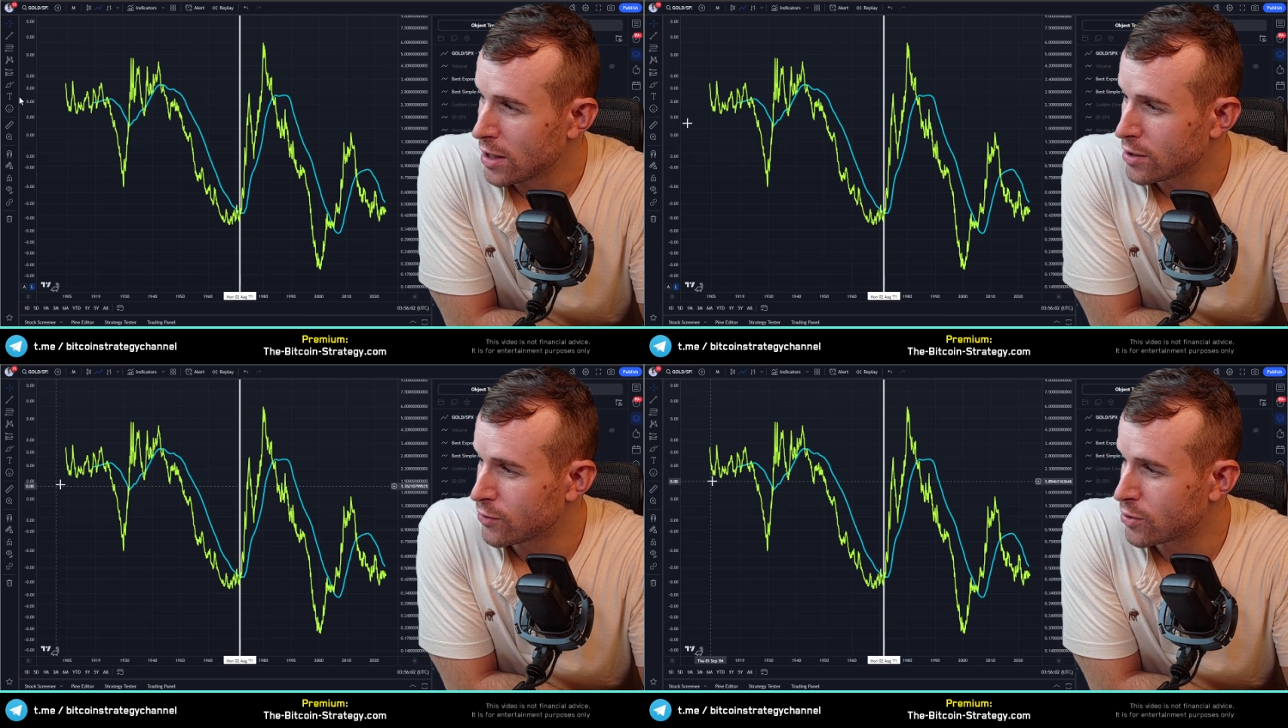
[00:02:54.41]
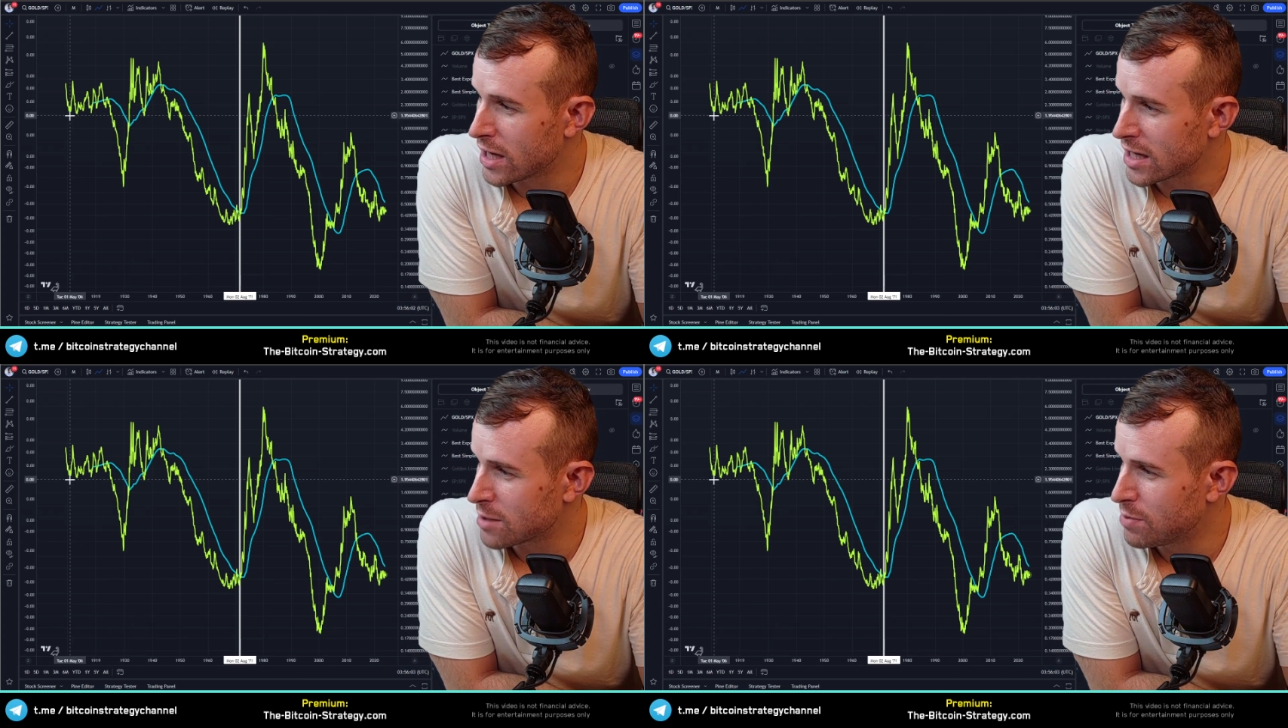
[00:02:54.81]
relative to
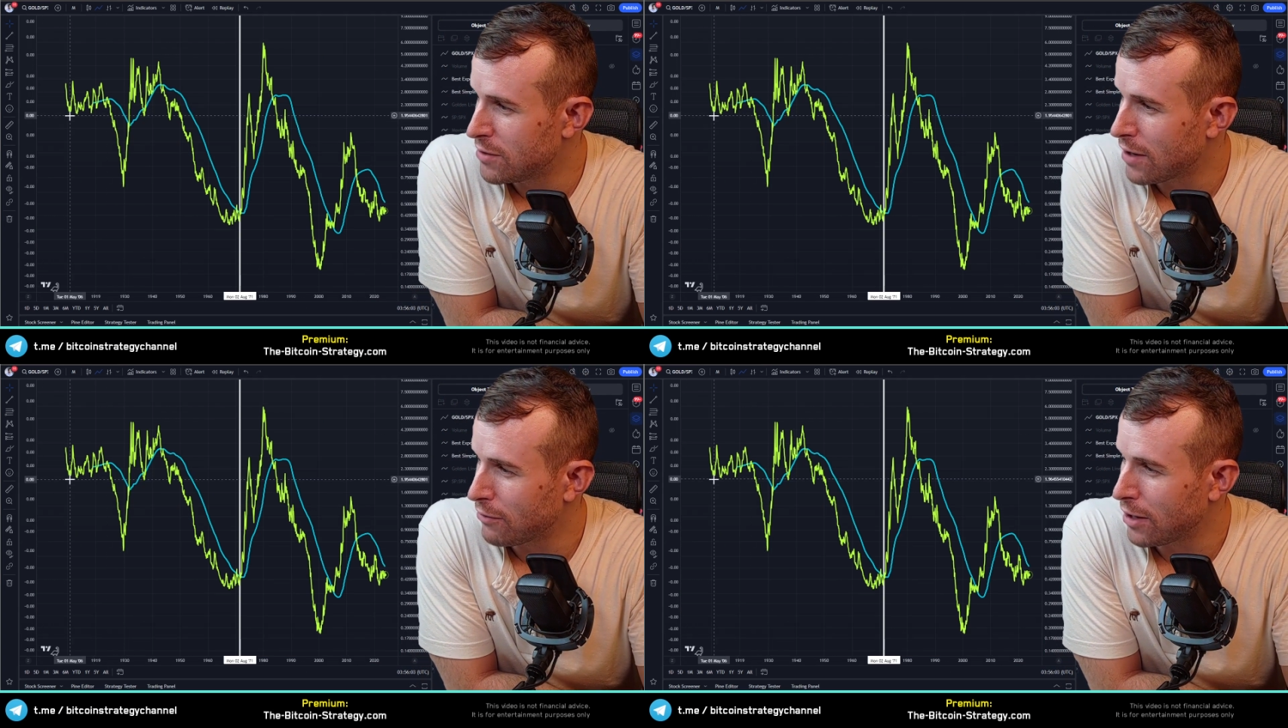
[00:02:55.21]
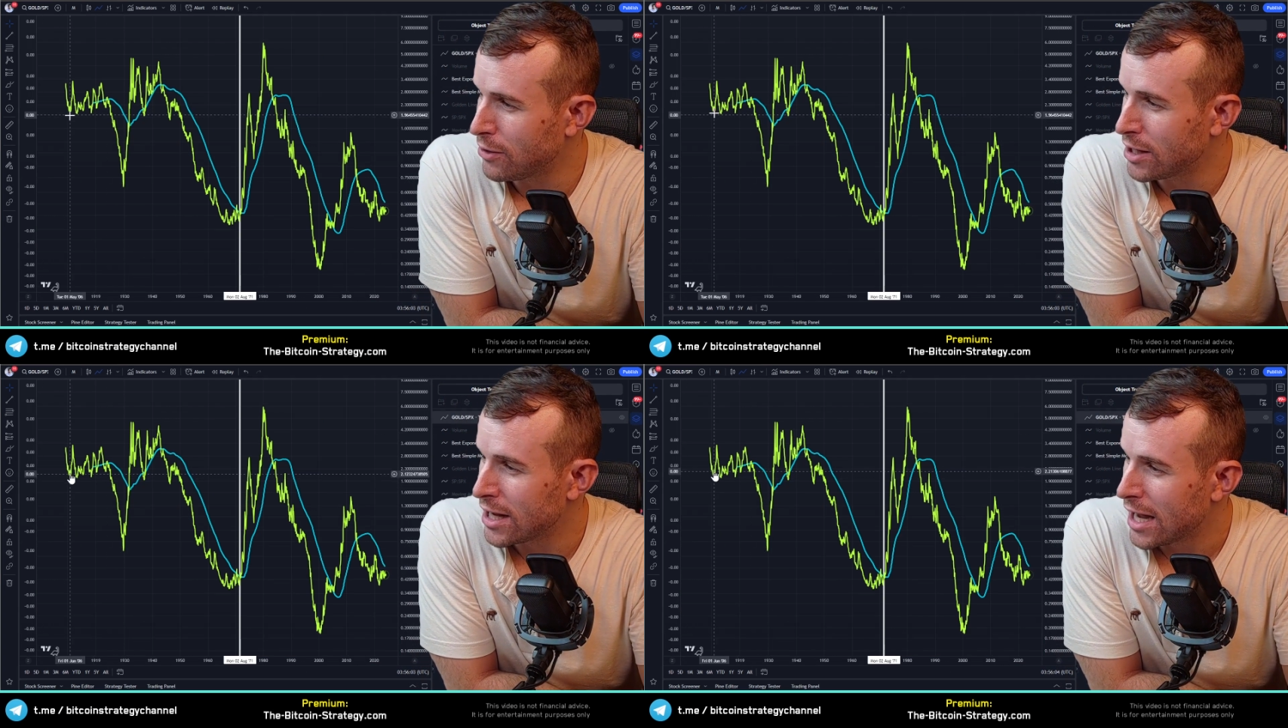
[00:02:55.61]
the S&P
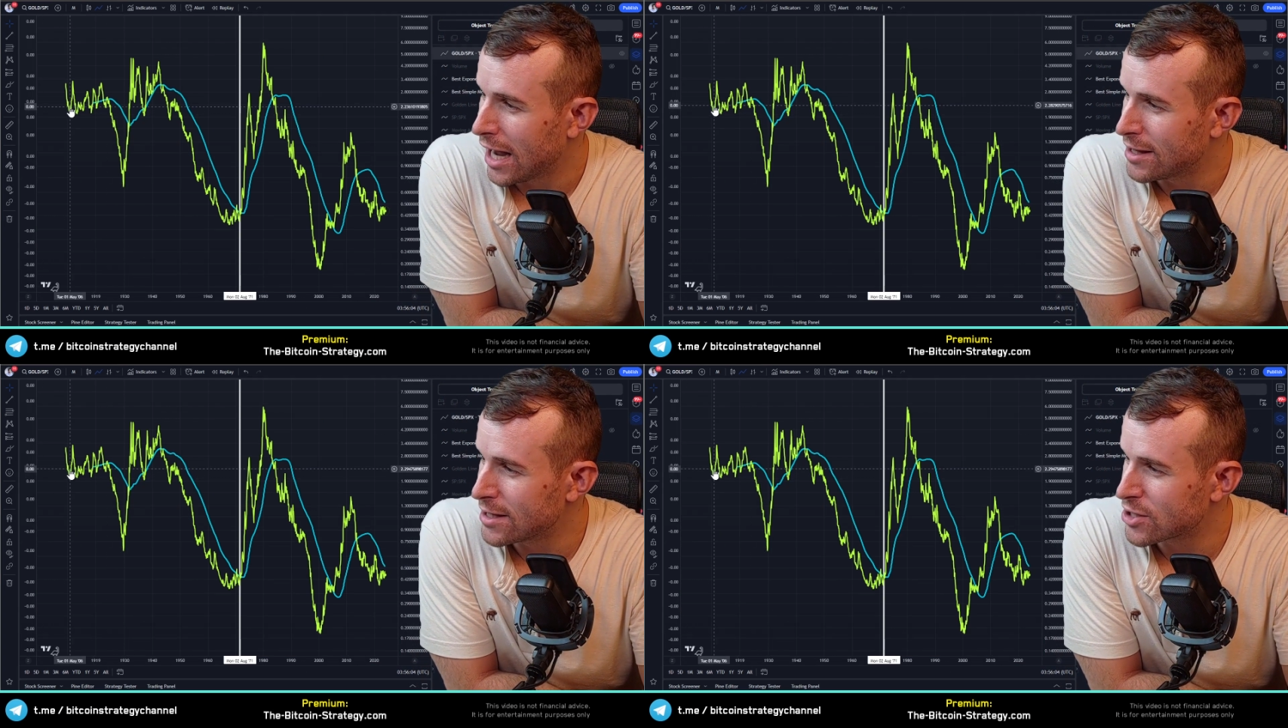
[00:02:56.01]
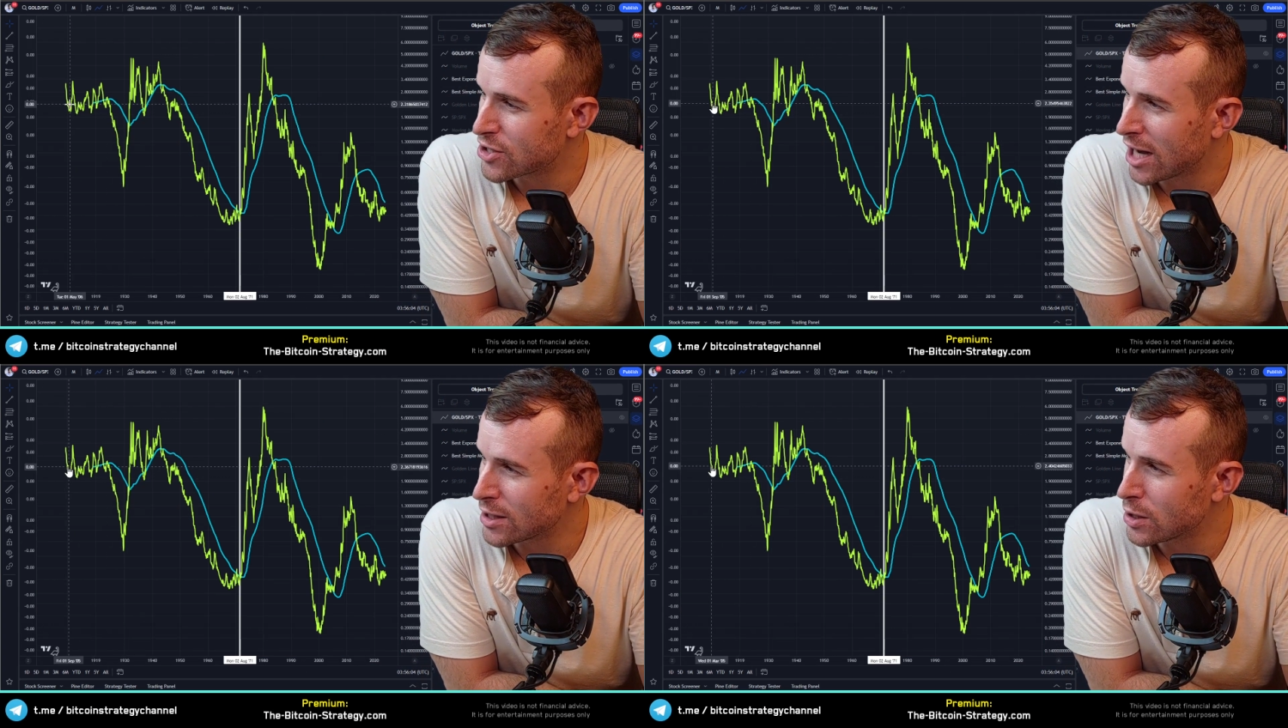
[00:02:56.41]
500, and this
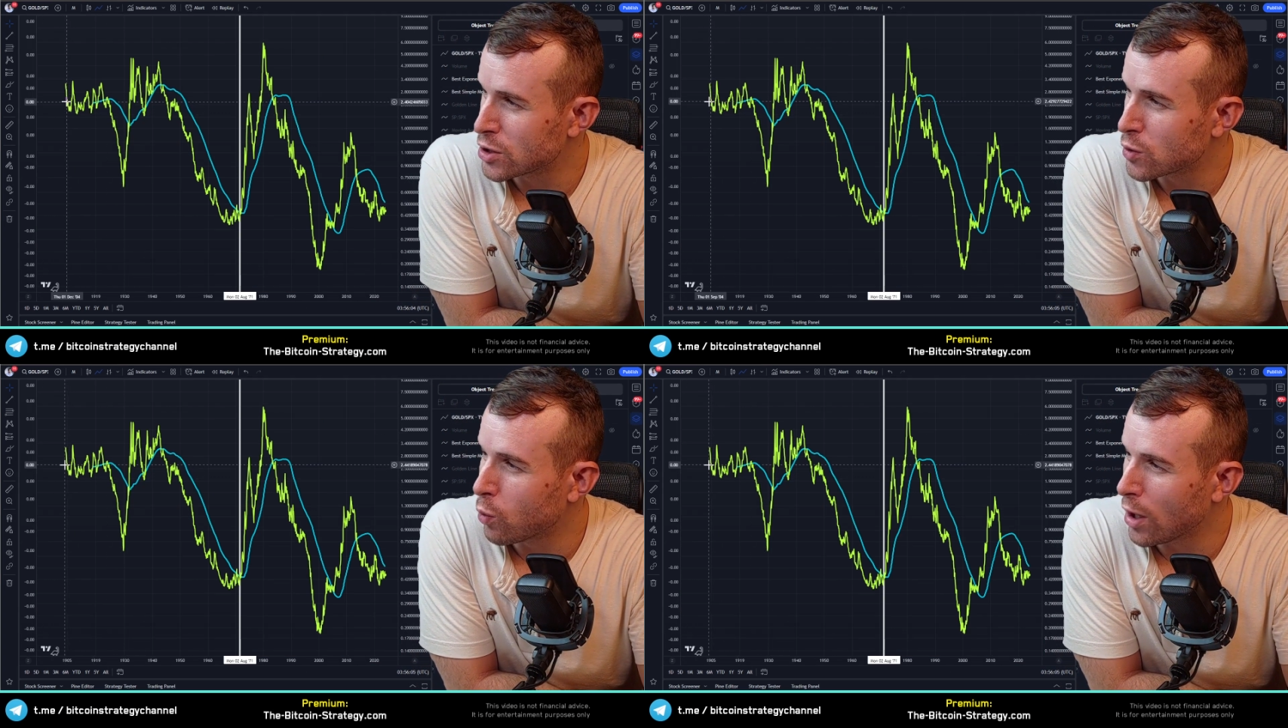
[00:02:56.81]
chart is